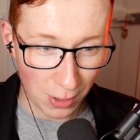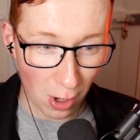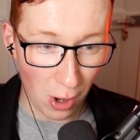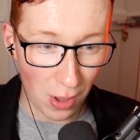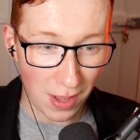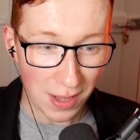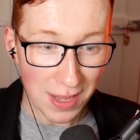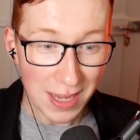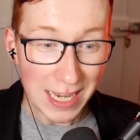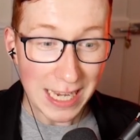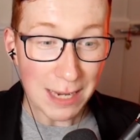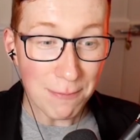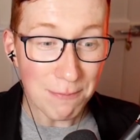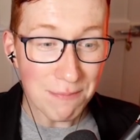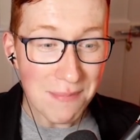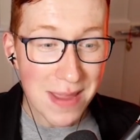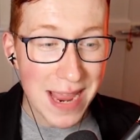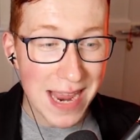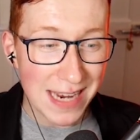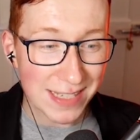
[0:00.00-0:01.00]
Oh, he
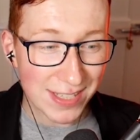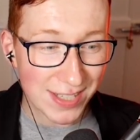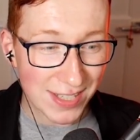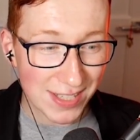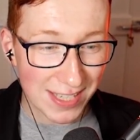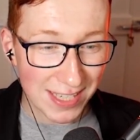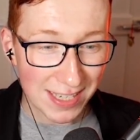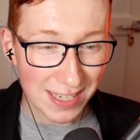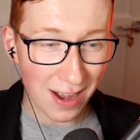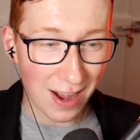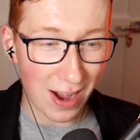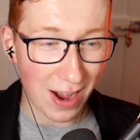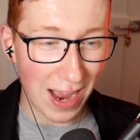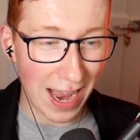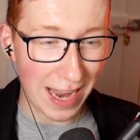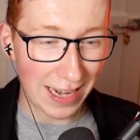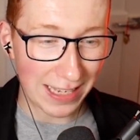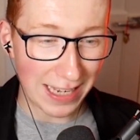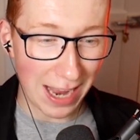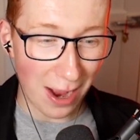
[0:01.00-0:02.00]
missed! Oh,
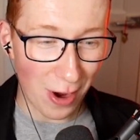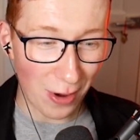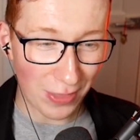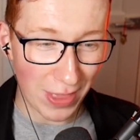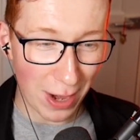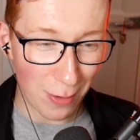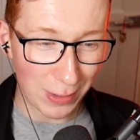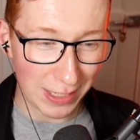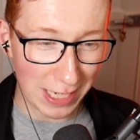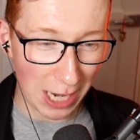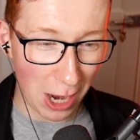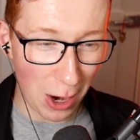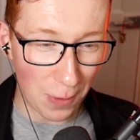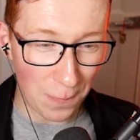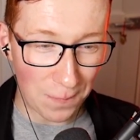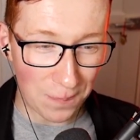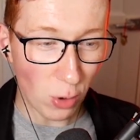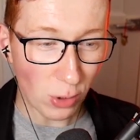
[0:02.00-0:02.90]
and yeah, oh, there we go.